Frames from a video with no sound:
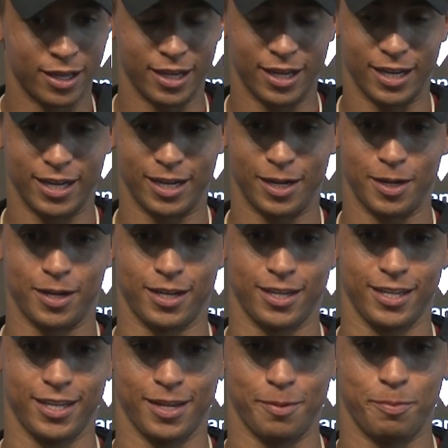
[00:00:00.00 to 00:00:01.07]
uh,
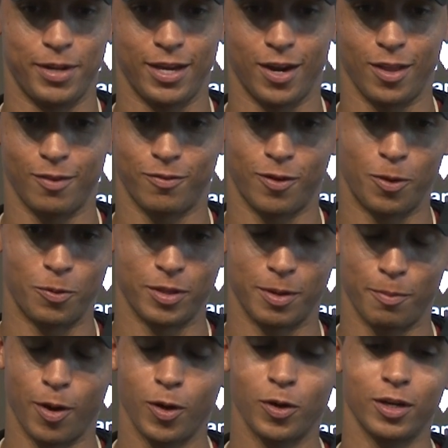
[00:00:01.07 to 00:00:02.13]
being on the phone with
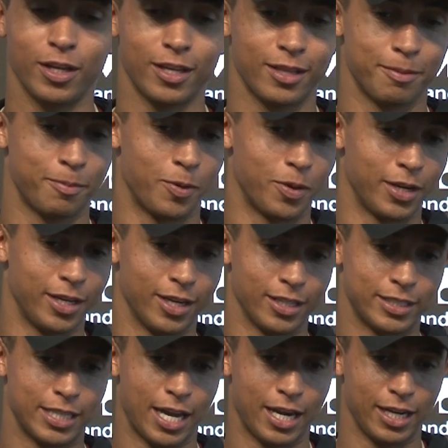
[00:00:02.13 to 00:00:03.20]
him early in the morning on
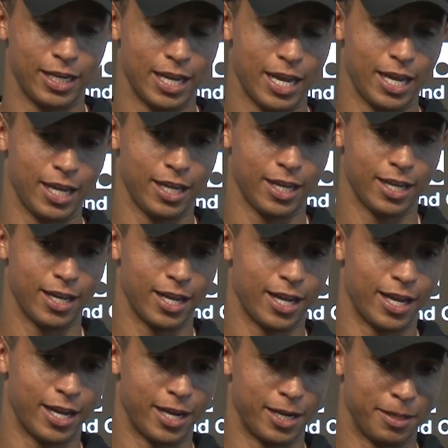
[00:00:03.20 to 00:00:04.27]
signing day,
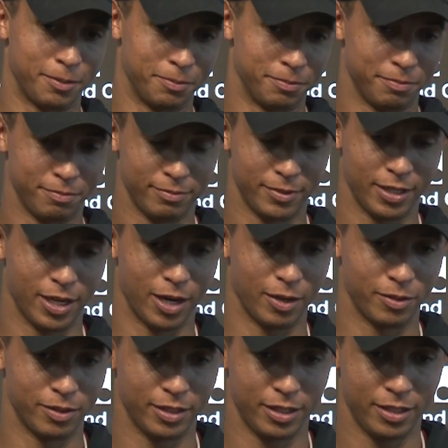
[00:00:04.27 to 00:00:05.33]
um, you
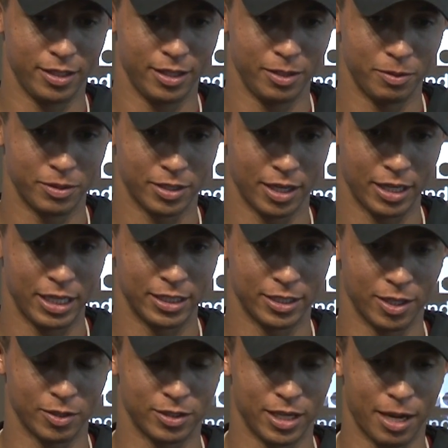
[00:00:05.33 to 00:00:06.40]
know, he, he was on East
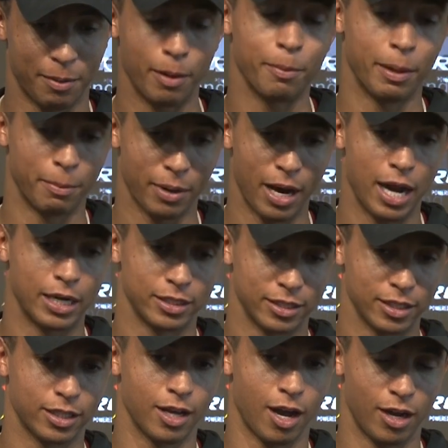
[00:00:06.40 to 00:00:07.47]
Coast time. I remember
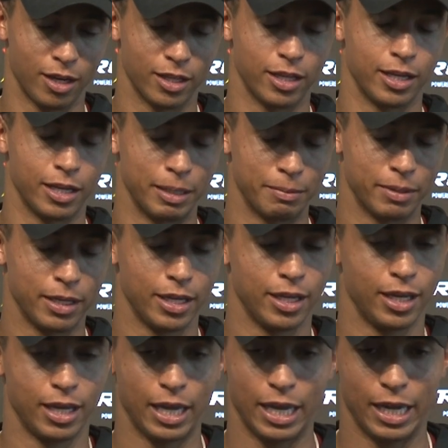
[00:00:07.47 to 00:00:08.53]
honestly calling them
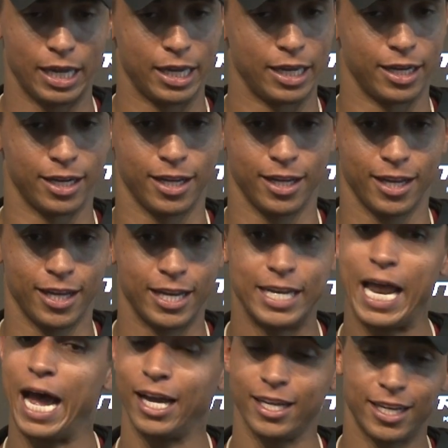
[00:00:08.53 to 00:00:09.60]
and
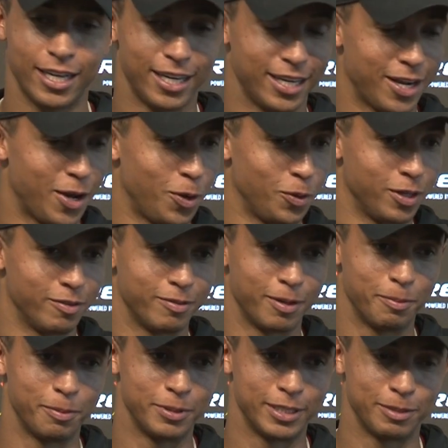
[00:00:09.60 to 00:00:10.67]
not getting a hold of
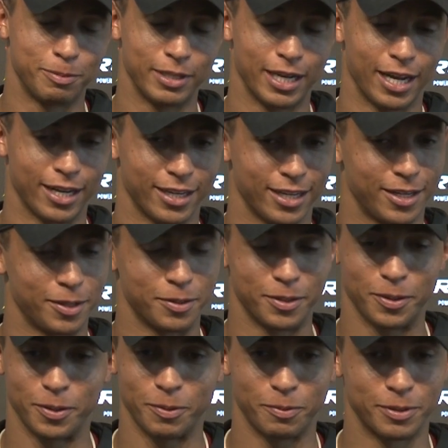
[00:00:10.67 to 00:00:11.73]
them and just being like, oh,
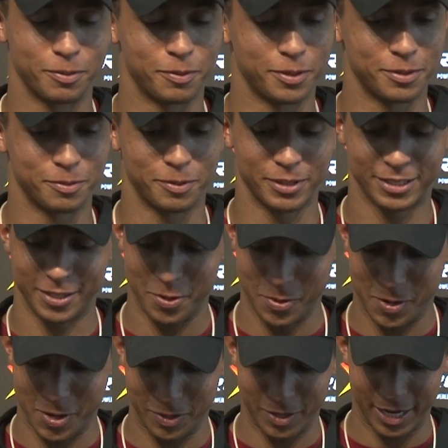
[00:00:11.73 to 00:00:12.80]
Lord, what, what's
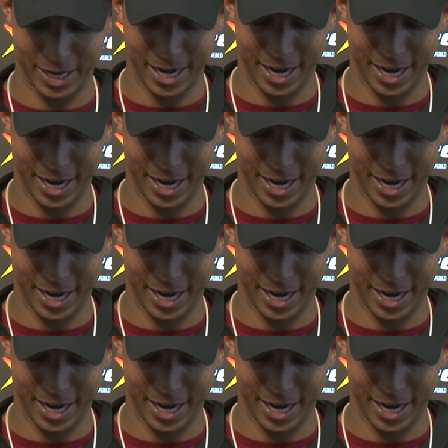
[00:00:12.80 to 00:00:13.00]
going on right